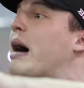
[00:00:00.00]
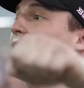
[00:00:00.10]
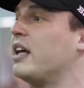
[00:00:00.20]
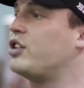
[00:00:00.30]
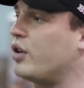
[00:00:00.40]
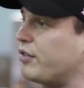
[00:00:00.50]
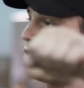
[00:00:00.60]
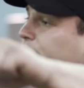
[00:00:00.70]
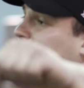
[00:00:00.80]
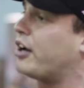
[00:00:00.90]
back into it,
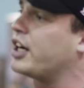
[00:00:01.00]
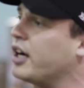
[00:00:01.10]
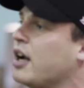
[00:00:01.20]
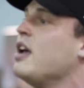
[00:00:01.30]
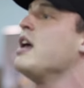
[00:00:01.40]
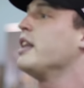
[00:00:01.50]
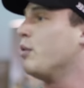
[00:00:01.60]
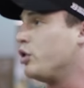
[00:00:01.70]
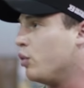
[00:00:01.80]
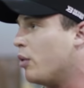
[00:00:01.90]
so failure.
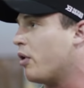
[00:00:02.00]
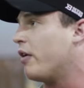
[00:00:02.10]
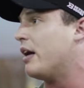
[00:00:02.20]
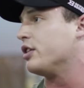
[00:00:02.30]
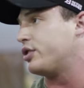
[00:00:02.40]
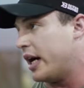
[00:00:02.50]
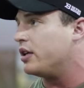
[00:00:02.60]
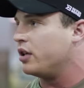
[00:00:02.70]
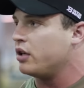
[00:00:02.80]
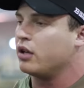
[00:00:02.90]
Then we'll do one more round of
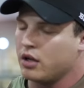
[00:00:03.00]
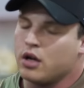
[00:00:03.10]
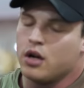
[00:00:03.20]
stretch. Cool.